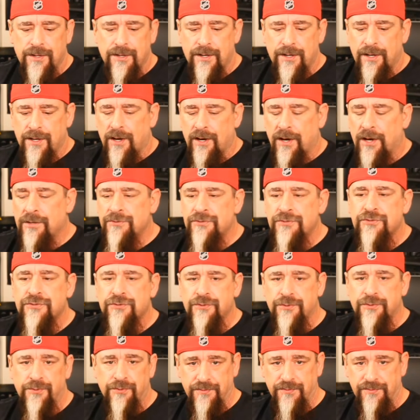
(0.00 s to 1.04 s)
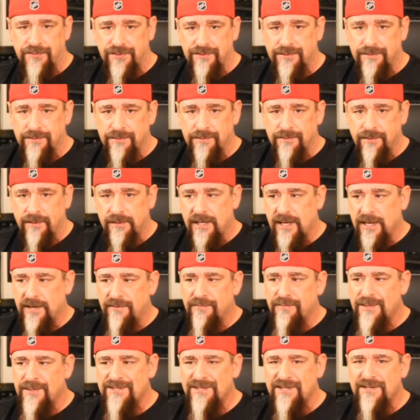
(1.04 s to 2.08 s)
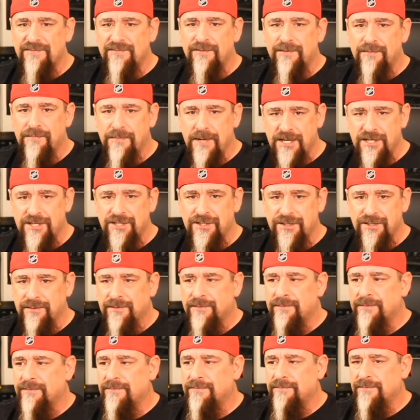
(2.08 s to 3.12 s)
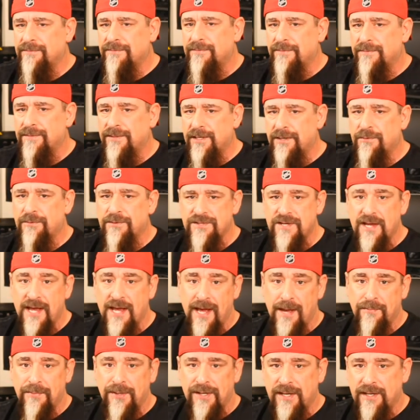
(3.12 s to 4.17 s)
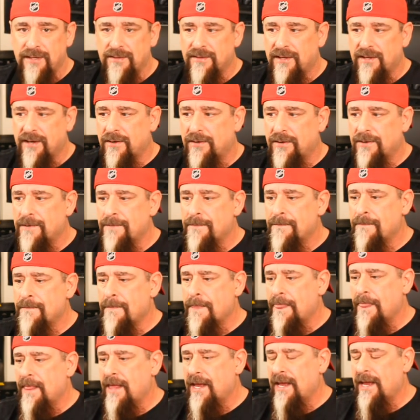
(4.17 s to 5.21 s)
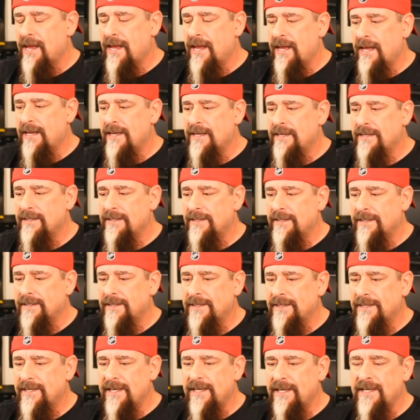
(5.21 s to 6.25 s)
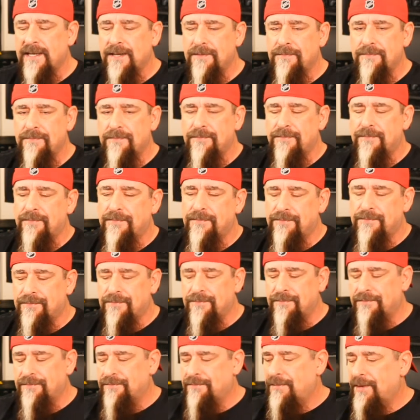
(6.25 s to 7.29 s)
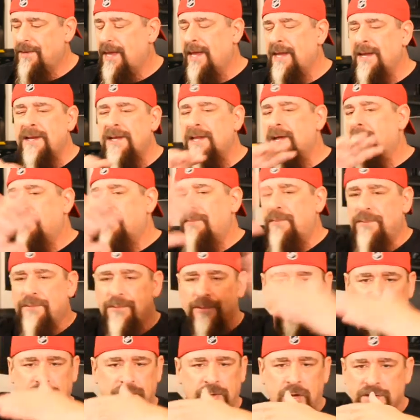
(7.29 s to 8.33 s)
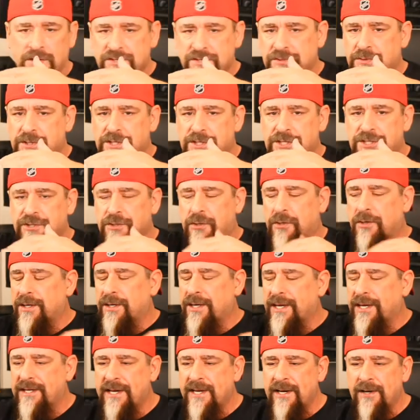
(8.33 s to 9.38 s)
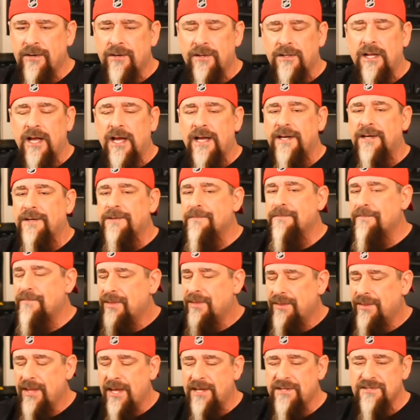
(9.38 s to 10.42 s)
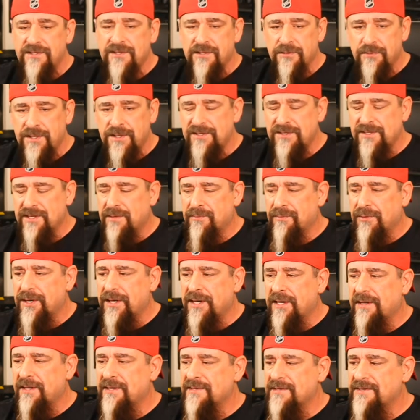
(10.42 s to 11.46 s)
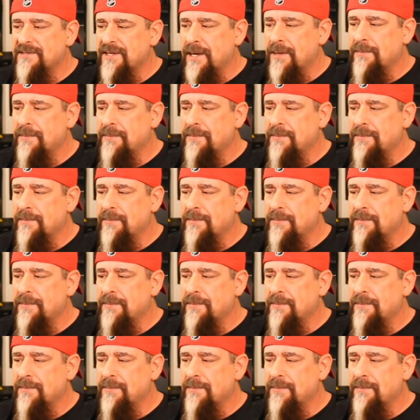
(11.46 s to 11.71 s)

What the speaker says: untruths, a lot of misinformation that was happening there, and he ended up, long story short, in Carolina. And that's the reason I'm bringing this up,